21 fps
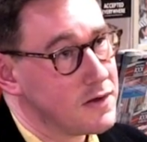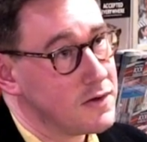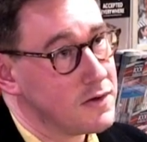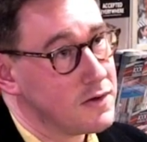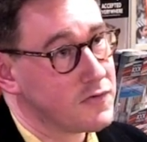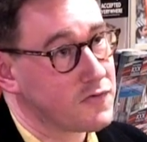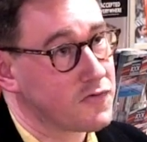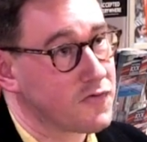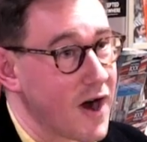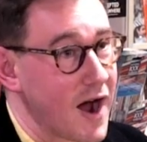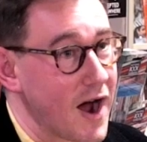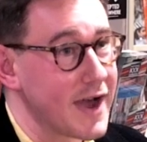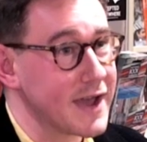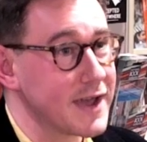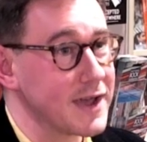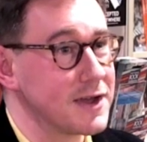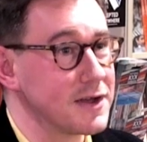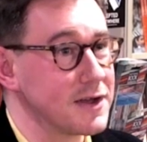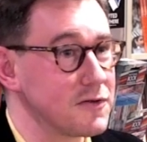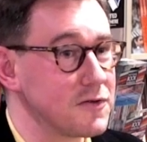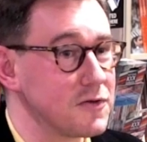
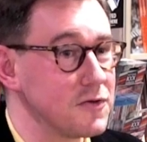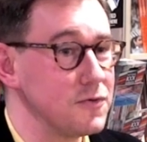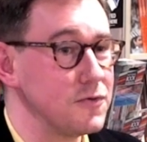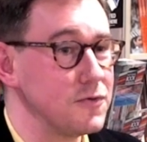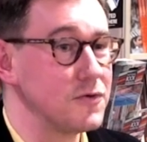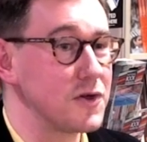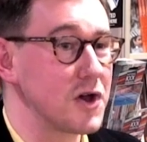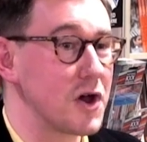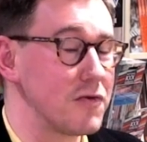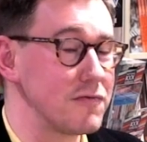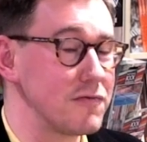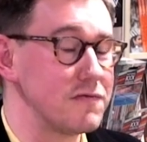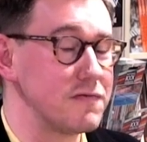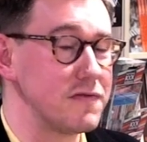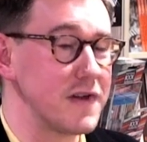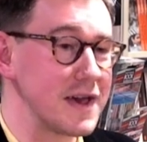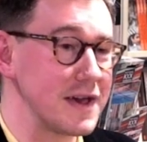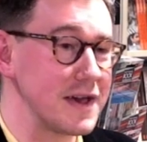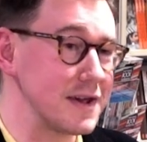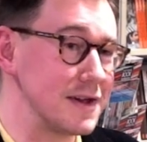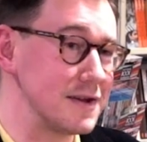trying to
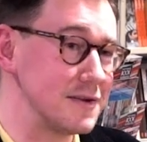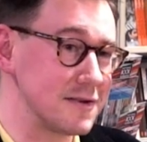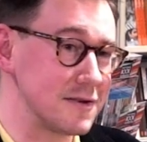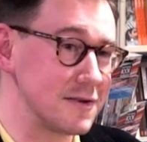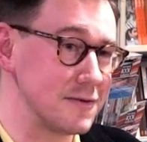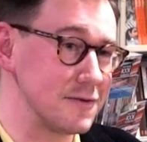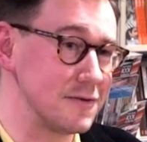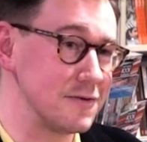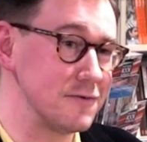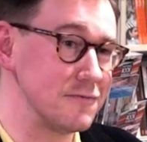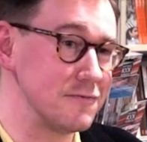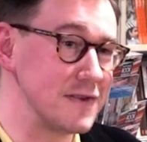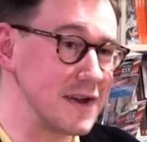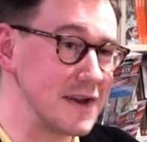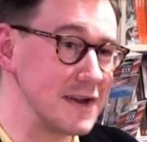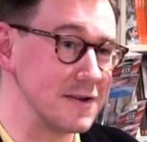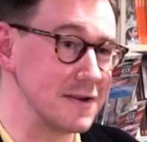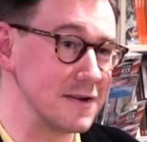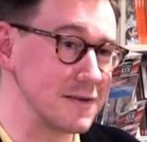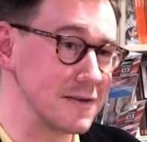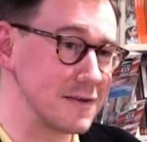convey to
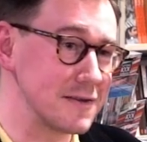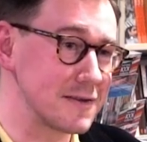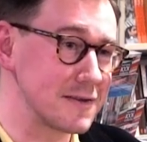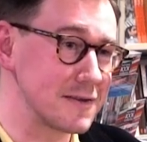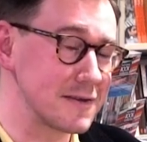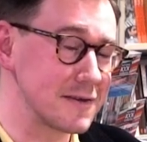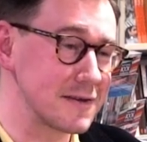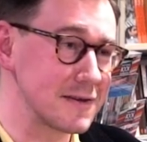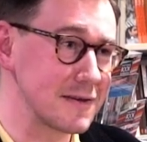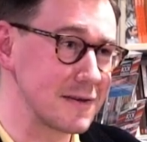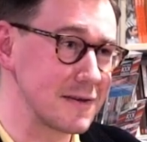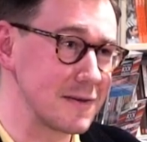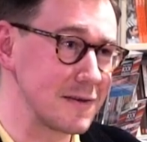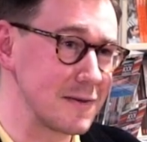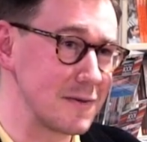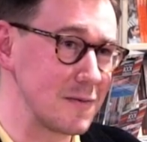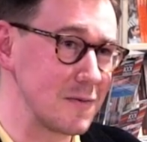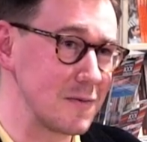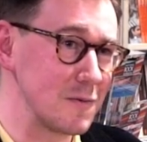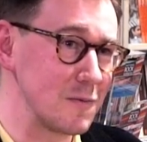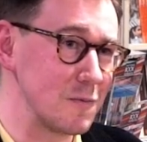readers
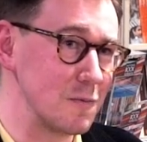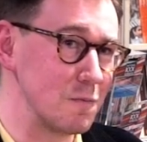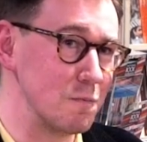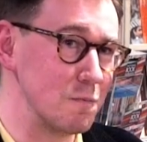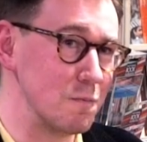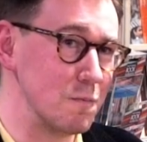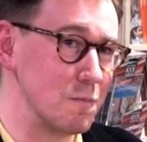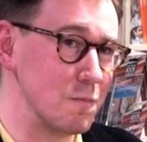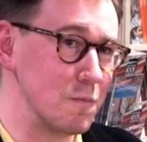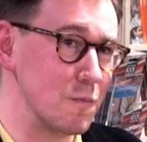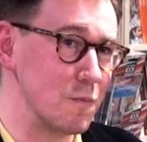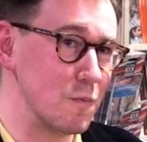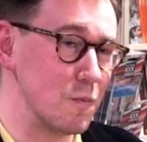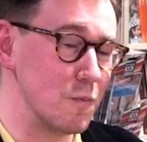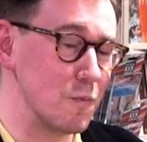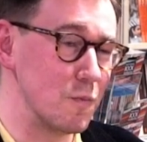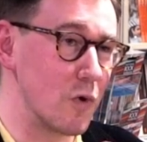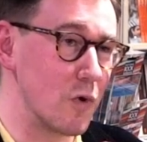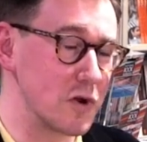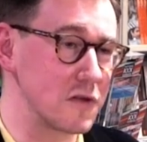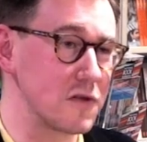
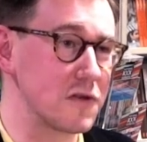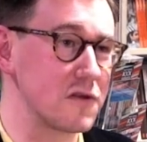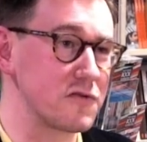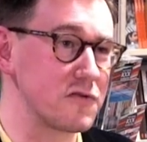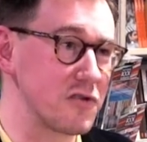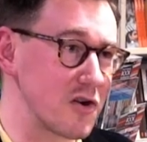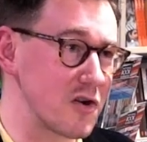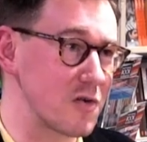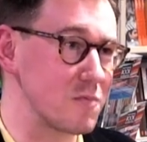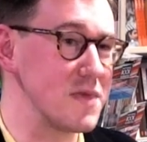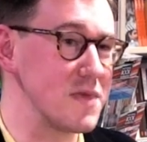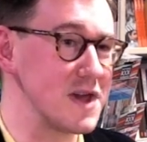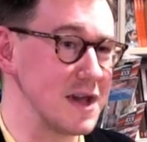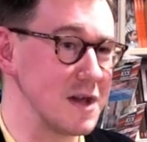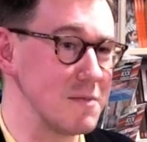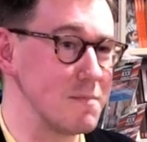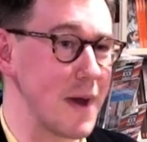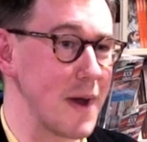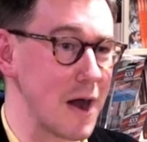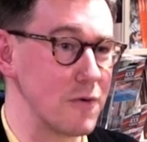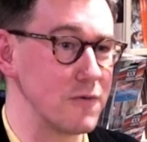what had struck me
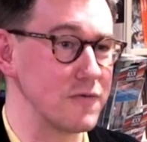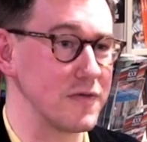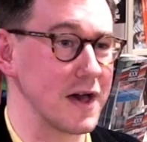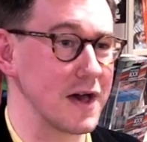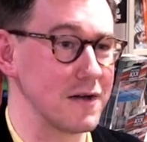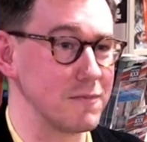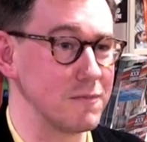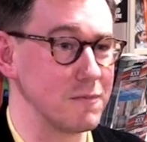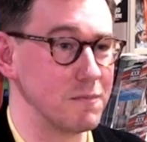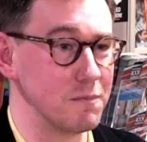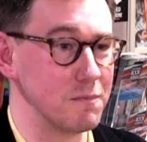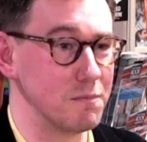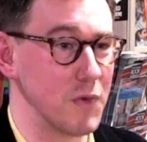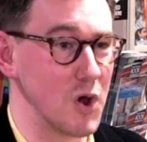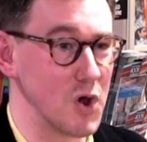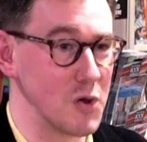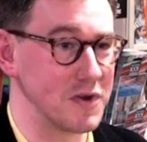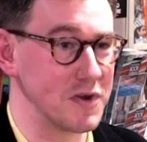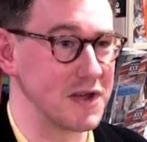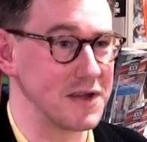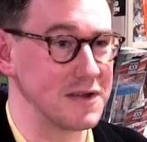about that
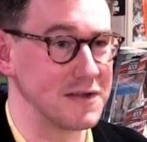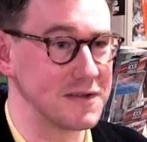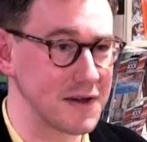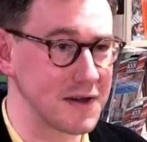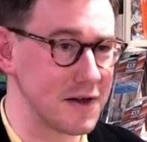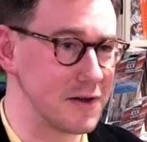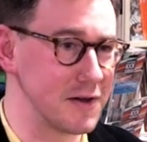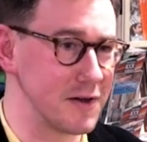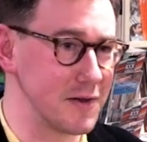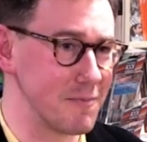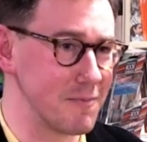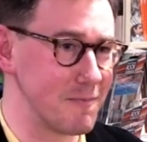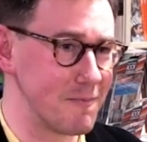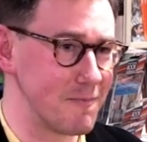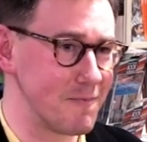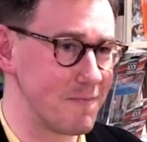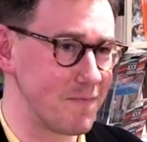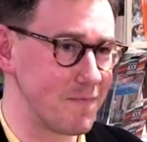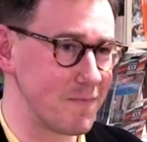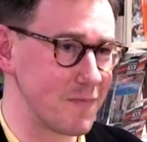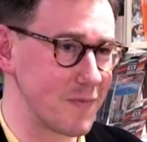moment in time.
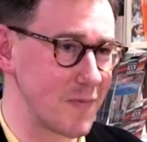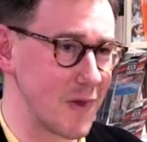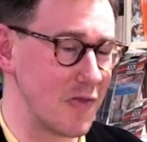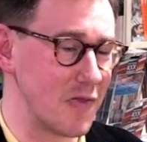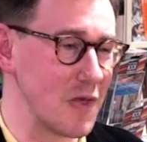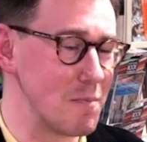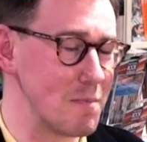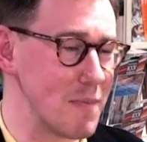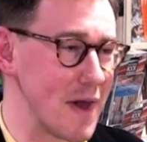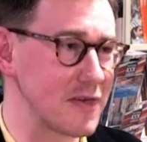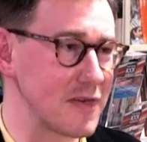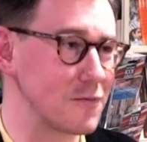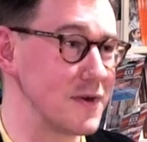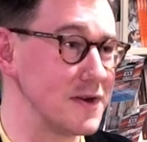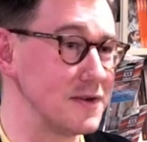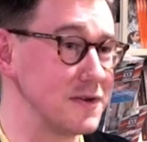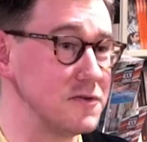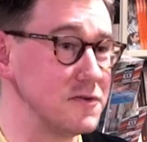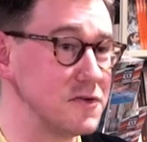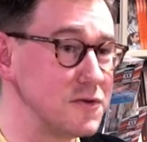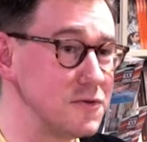And the best way
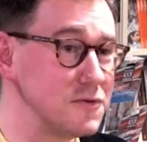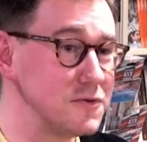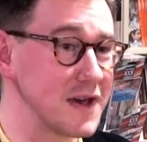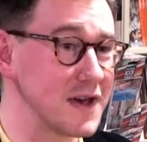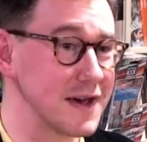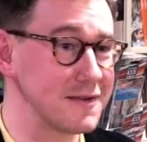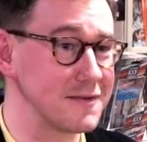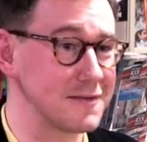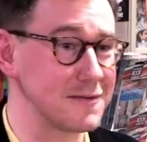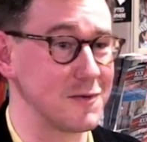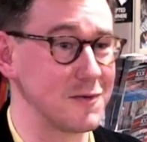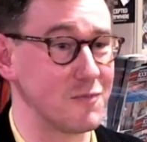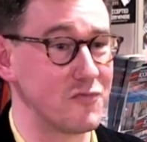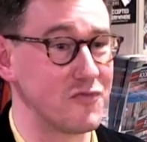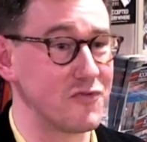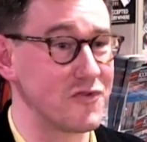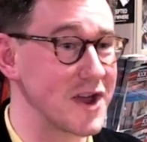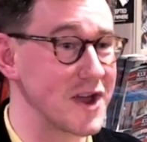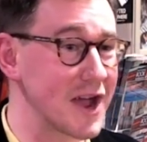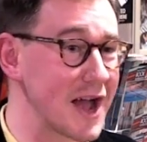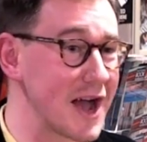to do that, to
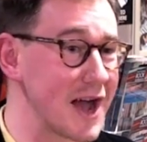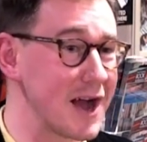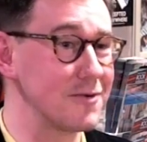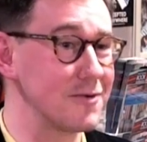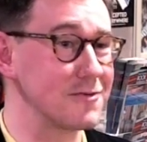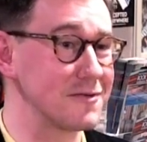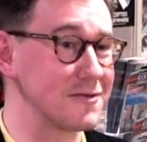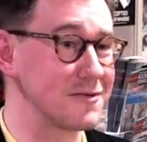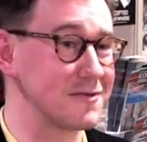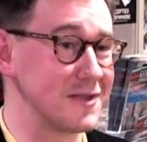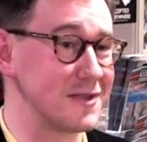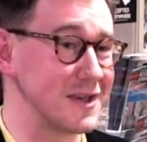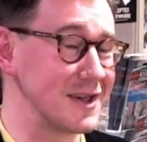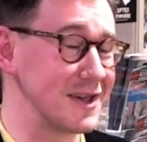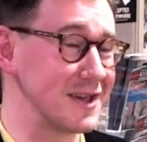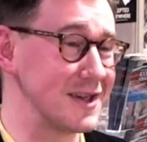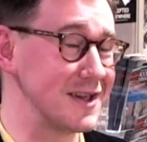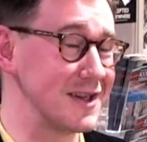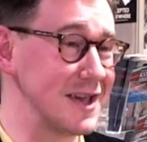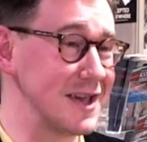bring out the